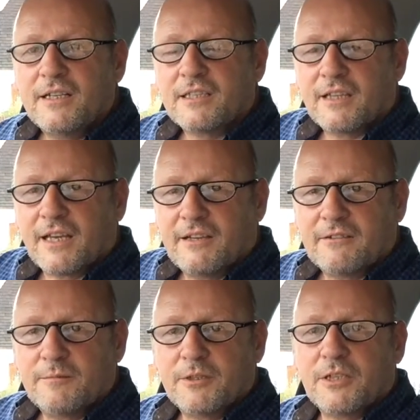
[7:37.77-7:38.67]
so that
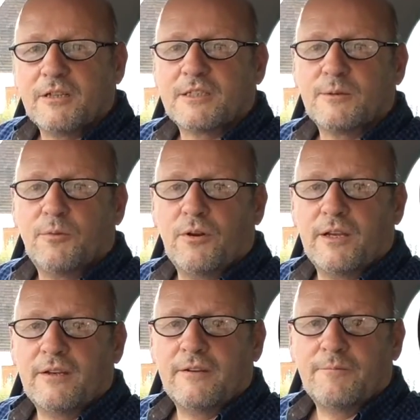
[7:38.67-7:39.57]
gives him the chance to pull
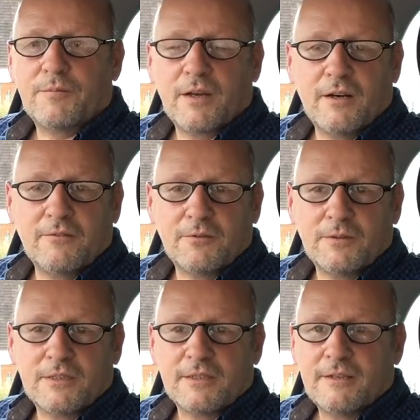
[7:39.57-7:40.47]
in
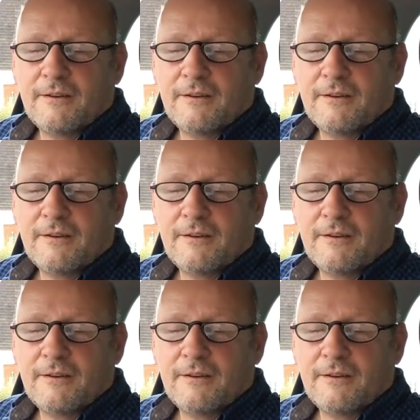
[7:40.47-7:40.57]
afterwards.